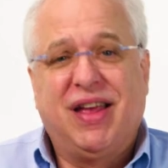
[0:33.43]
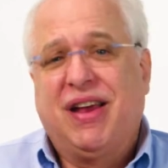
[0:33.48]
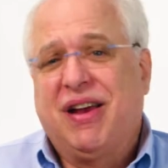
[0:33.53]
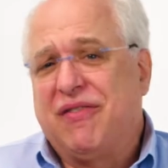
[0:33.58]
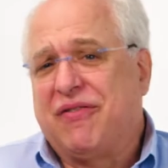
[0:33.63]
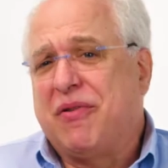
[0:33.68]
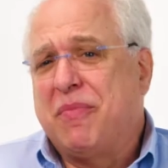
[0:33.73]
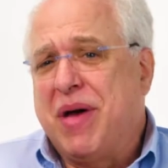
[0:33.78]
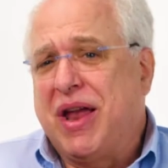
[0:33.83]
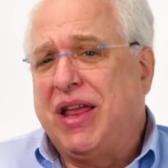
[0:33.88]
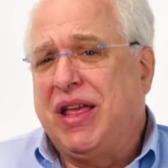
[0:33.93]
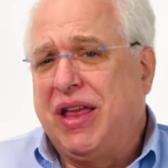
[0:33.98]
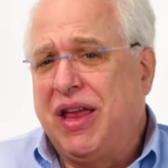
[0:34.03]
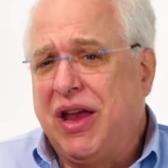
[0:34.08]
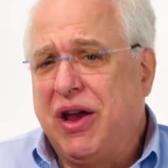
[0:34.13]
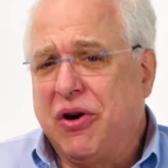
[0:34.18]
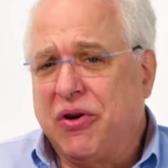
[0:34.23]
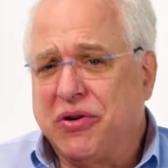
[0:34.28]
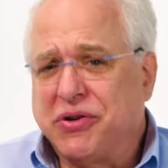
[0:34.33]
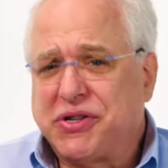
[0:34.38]
For many
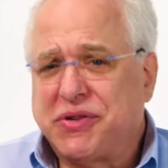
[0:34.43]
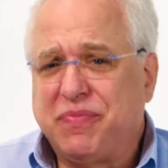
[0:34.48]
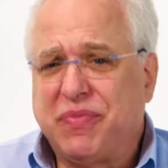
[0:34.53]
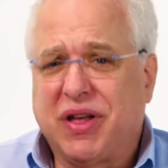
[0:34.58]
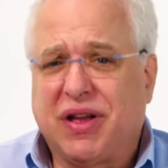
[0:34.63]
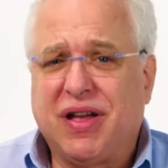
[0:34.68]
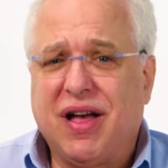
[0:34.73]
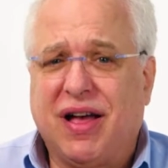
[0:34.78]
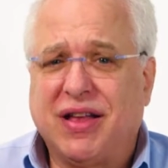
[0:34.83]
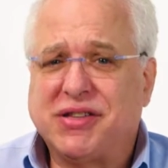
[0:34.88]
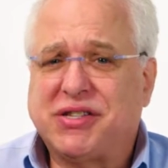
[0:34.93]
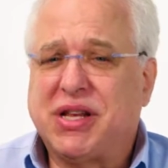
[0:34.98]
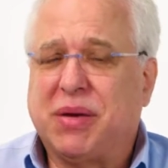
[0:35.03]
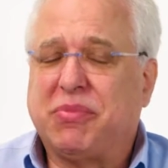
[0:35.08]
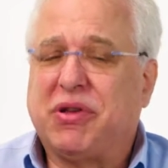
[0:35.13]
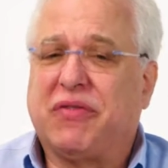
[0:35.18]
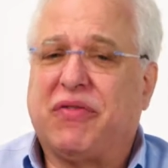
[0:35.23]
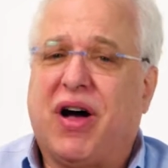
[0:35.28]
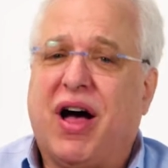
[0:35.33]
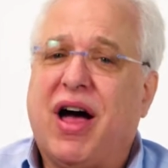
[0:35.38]
years, the
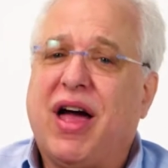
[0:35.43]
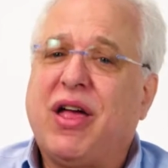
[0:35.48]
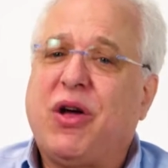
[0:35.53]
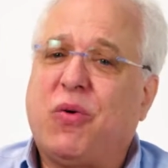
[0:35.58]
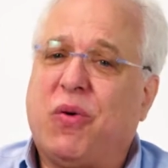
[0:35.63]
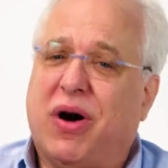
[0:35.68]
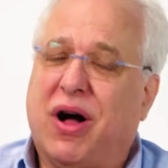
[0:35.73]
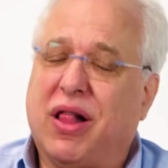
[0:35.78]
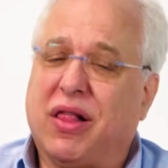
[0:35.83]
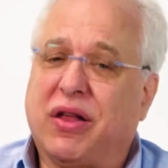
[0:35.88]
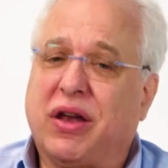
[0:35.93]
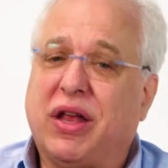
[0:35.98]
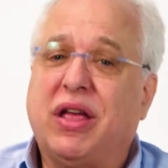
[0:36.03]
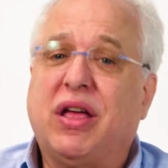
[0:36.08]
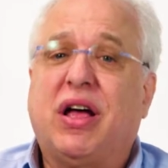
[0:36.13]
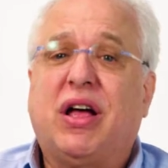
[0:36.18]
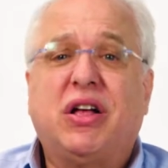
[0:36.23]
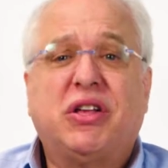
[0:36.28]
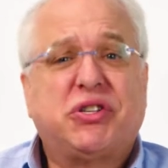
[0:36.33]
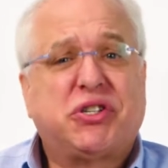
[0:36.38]
concept of a high-quality,
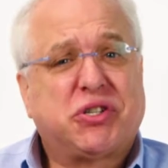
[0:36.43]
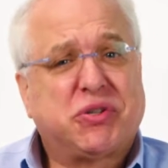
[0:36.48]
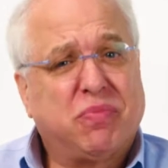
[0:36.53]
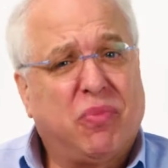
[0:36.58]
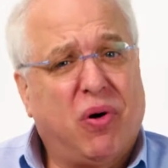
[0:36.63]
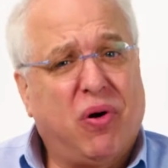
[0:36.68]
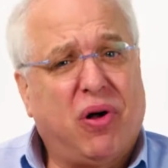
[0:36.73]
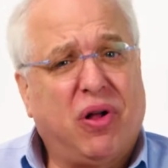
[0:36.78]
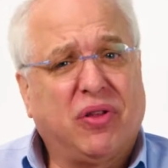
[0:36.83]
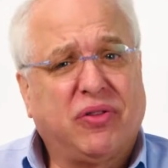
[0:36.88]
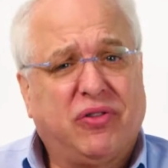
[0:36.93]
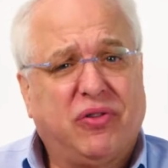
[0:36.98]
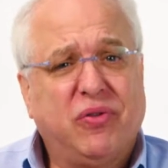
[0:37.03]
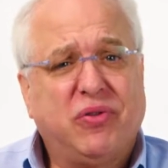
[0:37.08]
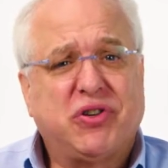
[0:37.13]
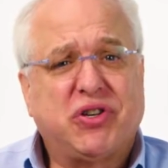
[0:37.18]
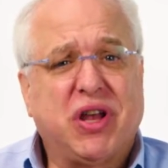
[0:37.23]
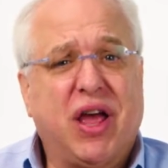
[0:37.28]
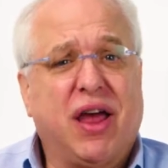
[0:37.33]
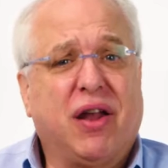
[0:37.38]
small
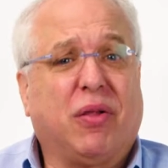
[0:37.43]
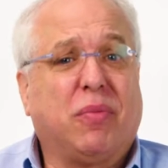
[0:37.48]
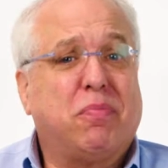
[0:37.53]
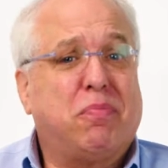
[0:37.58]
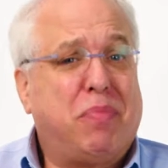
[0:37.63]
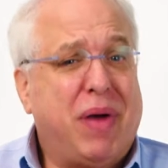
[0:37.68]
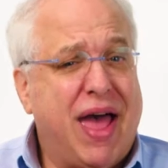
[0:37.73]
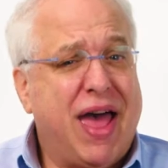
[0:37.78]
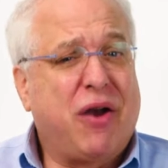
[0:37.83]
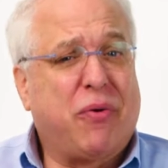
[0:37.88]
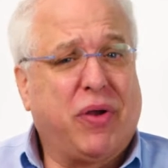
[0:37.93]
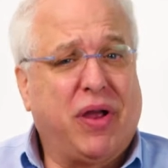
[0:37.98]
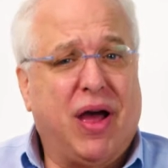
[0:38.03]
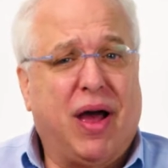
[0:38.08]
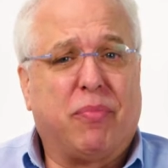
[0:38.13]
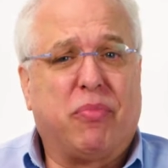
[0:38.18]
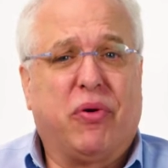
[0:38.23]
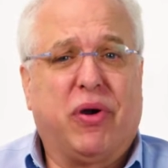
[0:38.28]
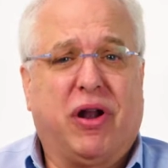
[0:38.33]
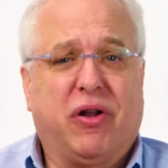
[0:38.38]
2-channel
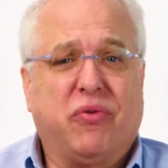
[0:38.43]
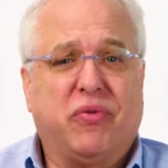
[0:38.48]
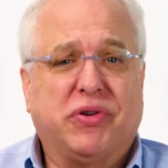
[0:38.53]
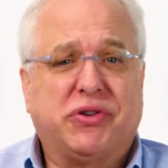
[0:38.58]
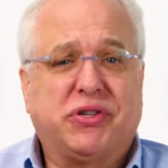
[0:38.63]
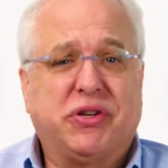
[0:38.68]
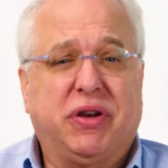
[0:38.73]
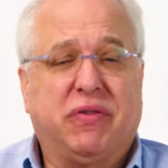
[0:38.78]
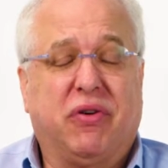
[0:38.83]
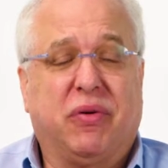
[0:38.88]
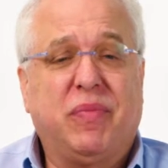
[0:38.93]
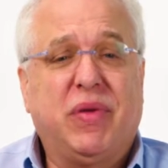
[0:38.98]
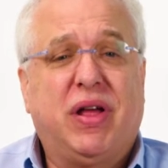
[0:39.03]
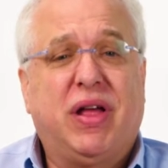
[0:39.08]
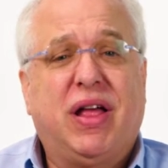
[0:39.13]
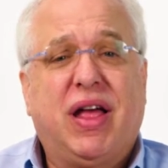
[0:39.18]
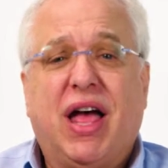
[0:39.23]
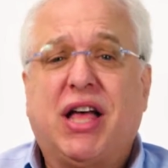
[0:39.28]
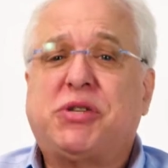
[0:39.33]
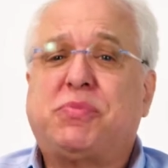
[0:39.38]
battery-operated receiver
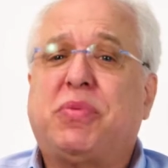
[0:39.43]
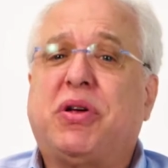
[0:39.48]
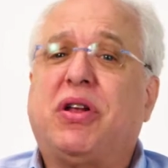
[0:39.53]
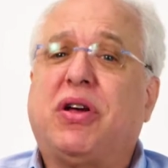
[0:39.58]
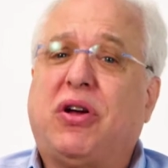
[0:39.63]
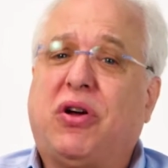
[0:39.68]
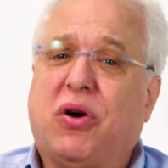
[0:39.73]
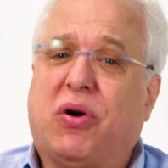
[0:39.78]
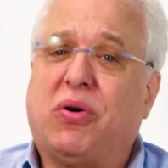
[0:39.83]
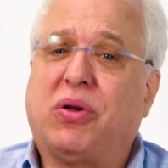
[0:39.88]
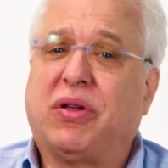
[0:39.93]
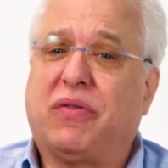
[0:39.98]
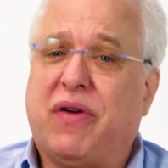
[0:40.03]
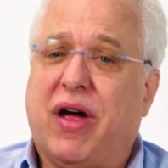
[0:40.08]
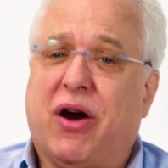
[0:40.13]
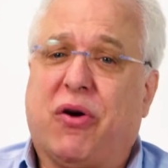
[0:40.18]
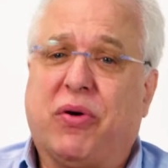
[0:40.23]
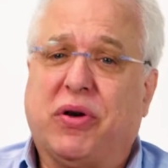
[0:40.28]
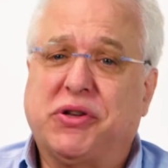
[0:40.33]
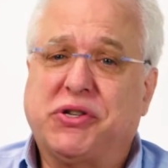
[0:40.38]
has been a goal of
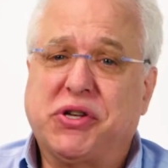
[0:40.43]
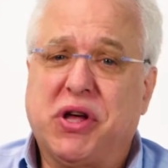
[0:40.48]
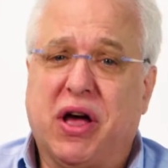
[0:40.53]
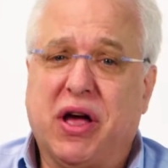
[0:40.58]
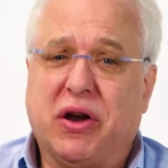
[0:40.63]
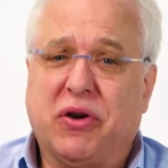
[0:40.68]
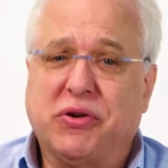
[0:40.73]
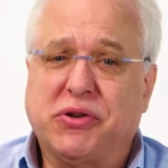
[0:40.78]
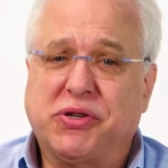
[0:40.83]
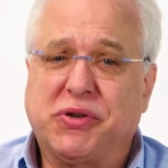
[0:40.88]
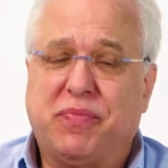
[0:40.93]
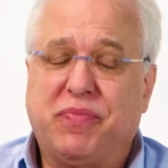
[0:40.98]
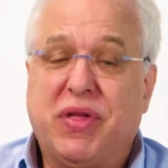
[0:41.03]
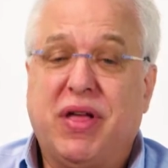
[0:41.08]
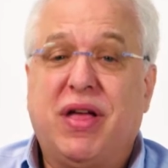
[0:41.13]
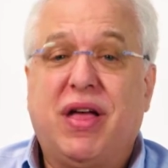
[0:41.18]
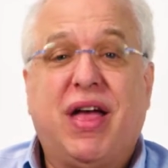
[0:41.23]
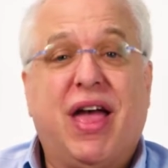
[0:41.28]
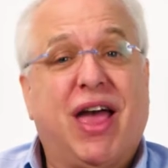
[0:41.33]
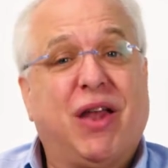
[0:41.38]
our designers,
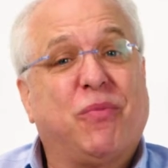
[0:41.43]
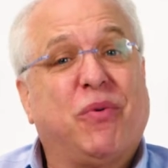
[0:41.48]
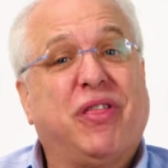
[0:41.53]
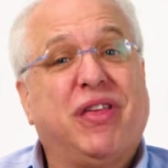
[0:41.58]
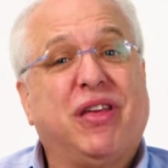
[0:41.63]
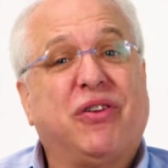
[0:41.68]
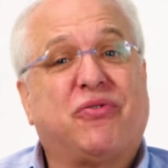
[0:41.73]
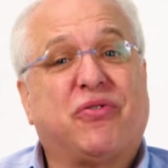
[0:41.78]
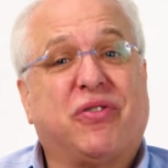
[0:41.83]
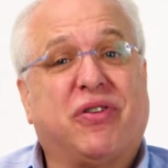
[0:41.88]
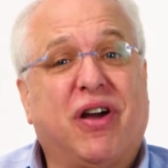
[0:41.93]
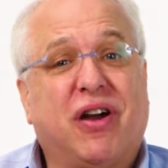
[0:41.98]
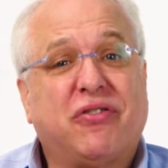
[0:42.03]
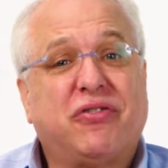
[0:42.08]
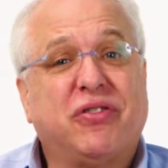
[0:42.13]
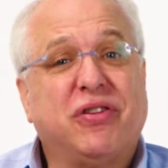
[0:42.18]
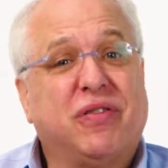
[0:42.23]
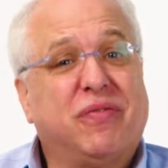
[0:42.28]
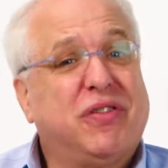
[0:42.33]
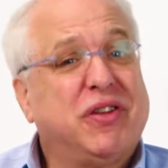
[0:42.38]
and with the
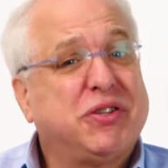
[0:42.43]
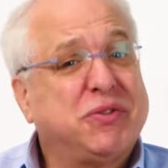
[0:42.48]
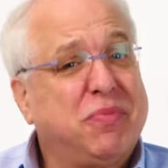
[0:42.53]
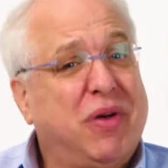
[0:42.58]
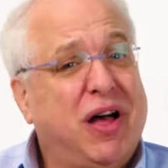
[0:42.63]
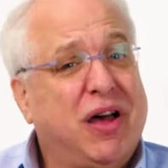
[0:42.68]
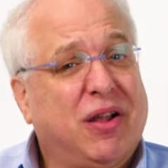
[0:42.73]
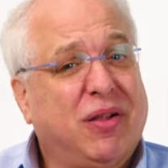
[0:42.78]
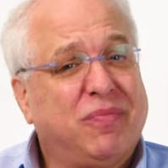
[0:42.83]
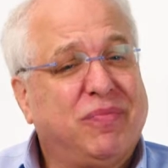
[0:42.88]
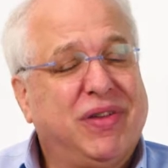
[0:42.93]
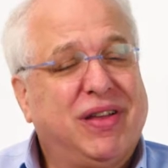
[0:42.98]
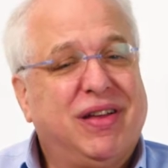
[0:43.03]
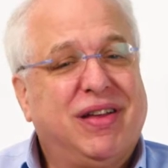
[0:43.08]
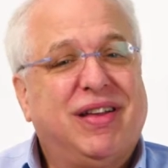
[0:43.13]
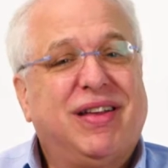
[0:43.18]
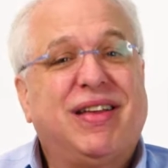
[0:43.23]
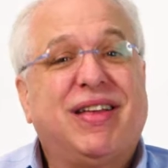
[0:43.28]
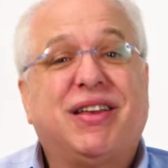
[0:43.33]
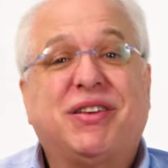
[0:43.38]
introduction of this model,
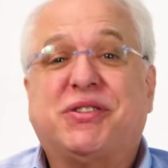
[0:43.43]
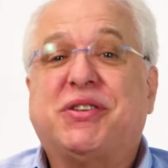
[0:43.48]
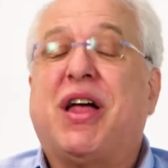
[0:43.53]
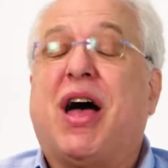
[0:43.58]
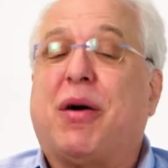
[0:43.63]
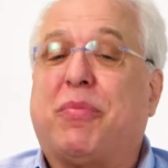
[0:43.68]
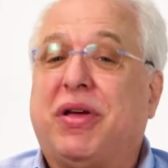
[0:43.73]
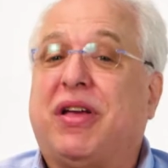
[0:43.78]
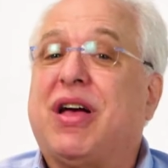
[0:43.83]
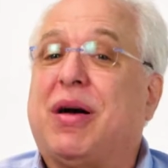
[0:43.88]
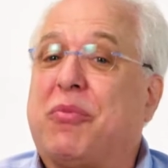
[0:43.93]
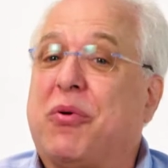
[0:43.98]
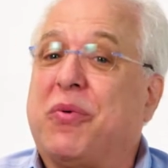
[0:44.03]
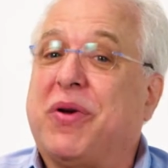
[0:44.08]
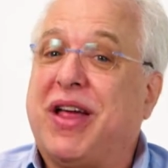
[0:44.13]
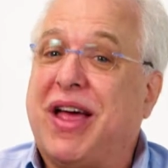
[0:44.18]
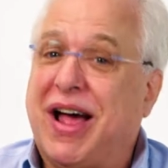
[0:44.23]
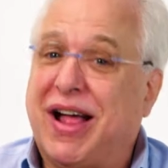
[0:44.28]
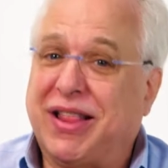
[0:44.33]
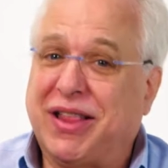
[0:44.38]
it has now become a
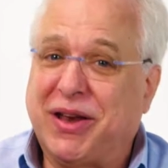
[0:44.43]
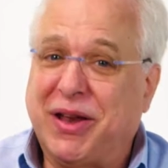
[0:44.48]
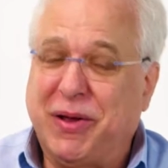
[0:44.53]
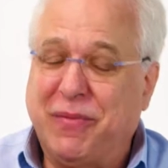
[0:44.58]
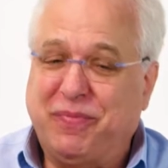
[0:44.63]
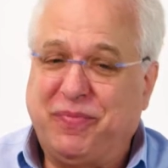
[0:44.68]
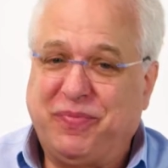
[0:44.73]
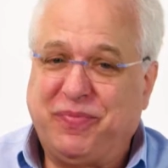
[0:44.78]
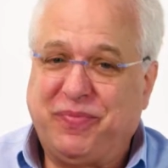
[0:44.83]
reality.